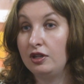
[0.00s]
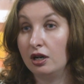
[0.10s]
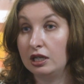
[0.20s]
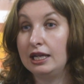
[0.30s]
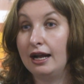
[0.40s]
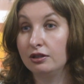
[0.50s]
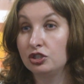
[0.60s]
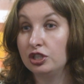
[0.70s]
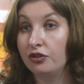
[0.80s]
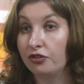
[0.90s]
the
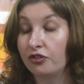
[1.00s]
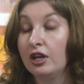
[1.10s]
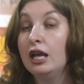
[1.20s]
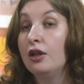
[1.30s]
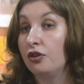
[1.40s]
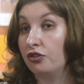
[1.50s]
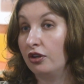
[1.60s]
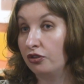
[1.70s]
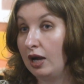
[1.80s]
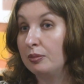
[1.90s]
archaeologists. There's
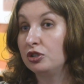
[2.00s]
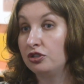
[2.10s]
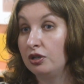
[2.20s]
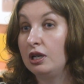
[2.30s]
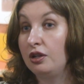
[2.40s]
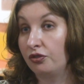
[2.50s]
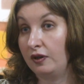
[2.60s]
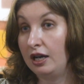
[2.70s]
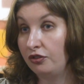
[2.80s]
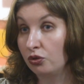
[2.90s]
also opportunities
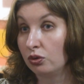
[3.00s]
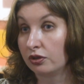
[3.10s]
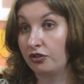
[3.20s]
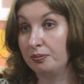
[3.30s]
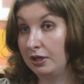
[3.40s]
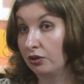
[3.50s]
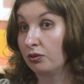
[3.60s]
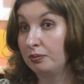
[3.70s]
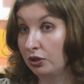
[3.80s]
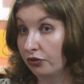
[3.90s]
for high schoolers and
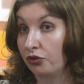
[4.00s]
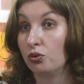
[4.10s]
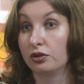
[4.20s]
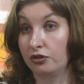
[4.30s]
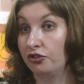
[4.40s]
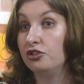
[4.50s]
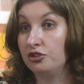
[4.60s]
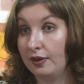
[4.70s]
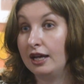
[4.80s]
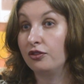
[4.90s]
middle schoolers to
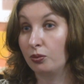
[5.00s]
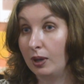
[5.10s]
do that as